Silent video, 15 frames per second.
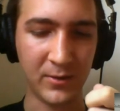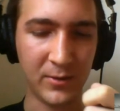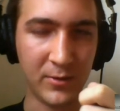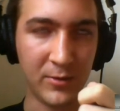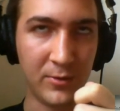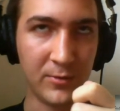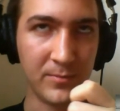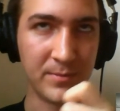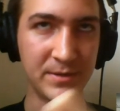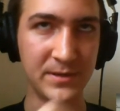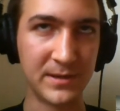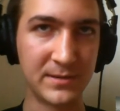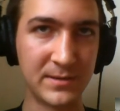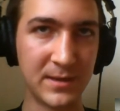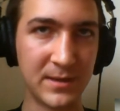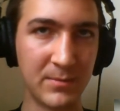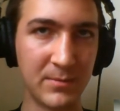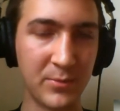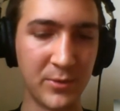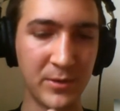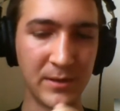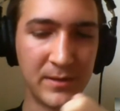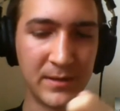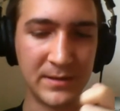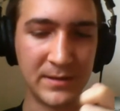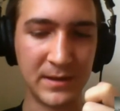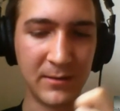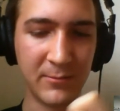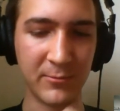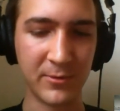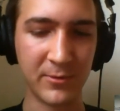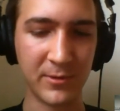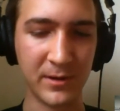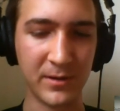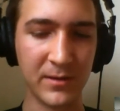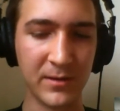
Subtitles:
all machines that boot in this network